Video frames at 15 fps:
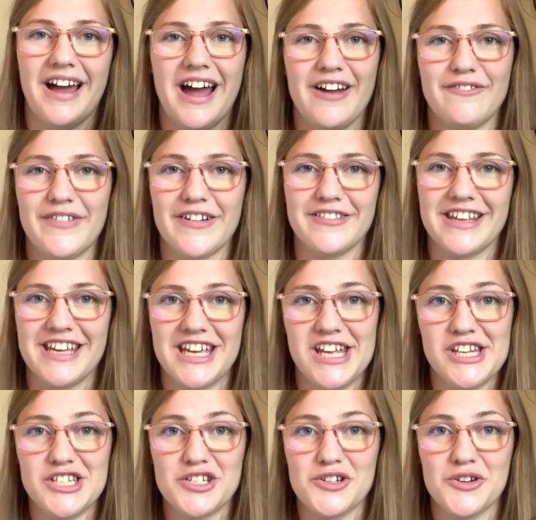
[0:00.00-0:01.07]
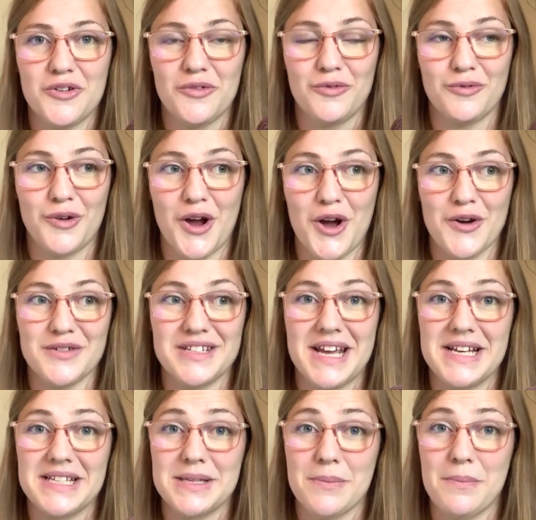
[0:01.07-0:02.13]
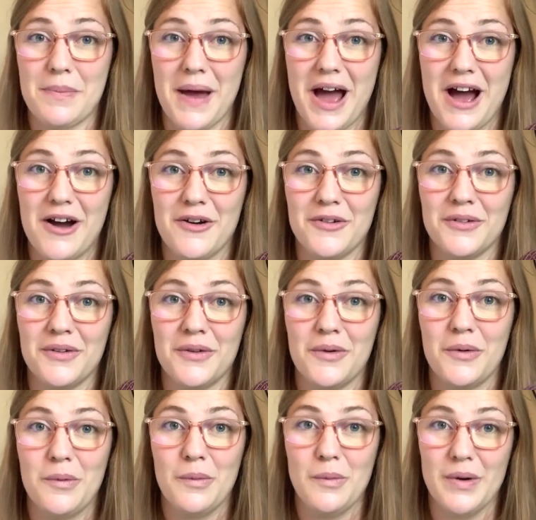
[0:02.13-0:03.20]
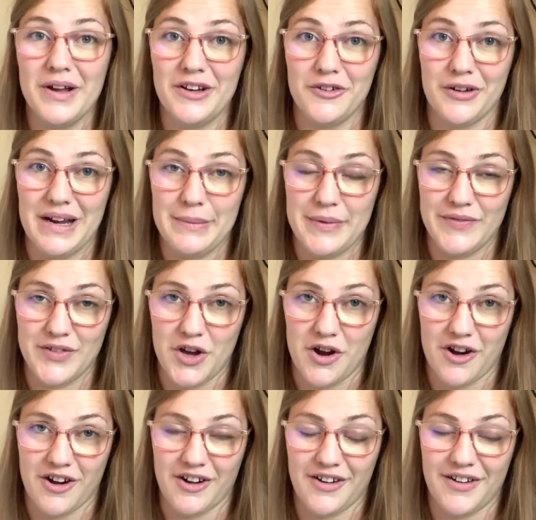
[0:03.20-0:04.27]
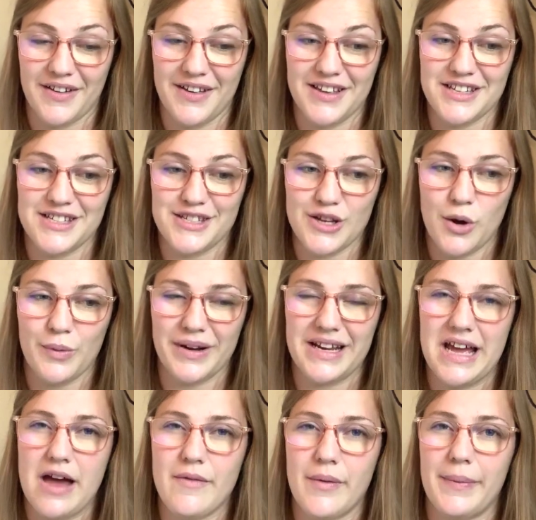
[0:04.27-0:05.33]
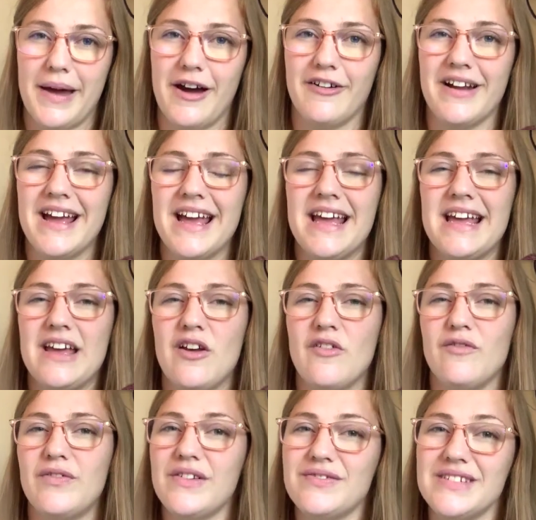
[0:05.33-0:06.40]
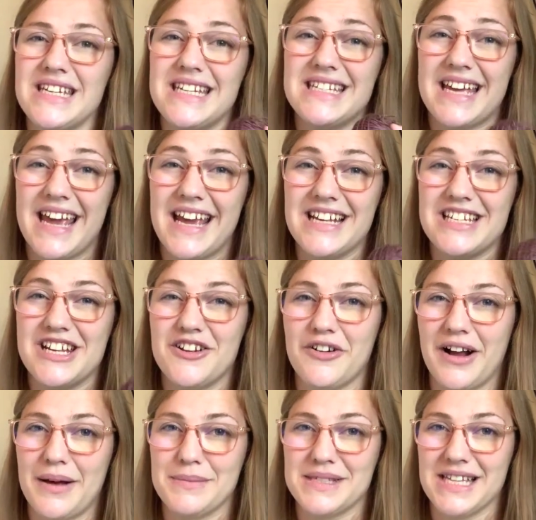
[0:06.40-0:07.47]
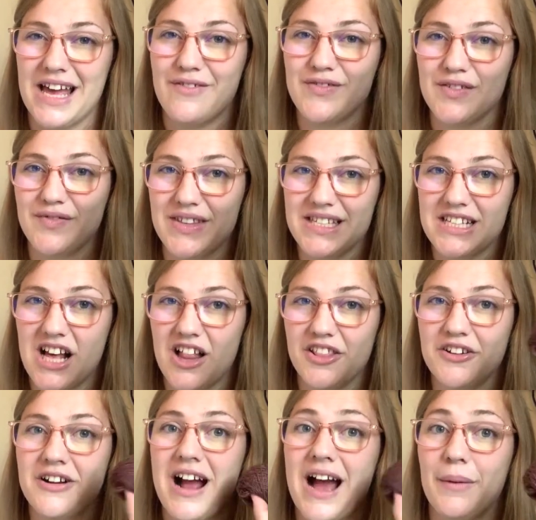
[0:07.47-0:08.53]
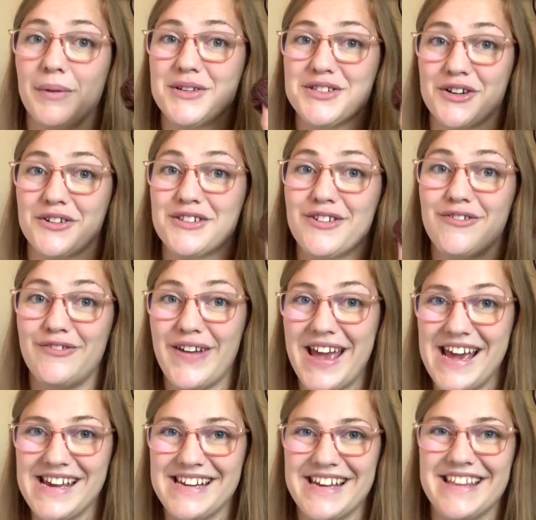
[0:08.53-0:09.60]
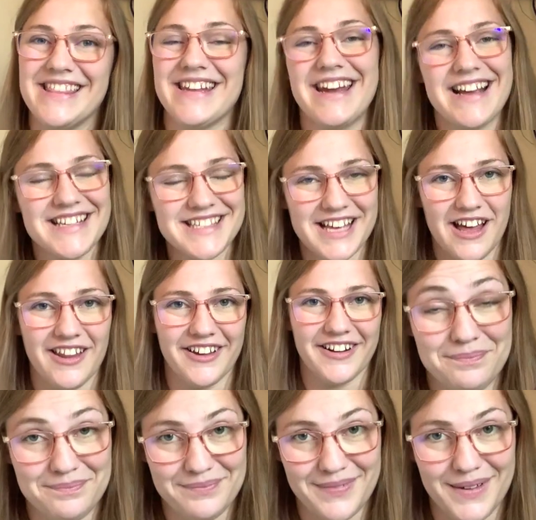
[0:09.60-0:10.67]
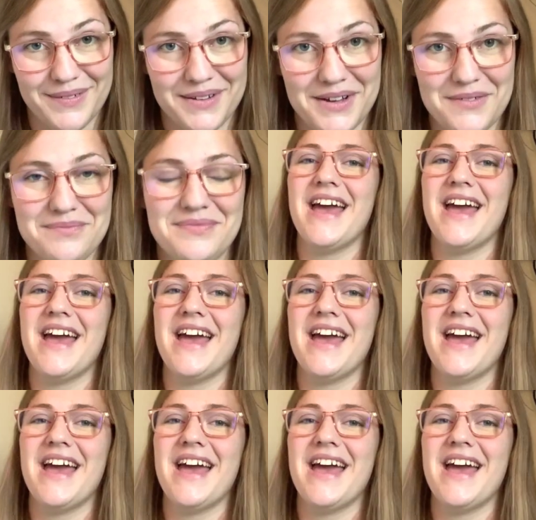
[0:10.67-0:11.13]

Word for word: i found that each row takes about one gram of yarn so when I have about 15 to 18 grams left of this color, I will start to fade in the next color. There we go.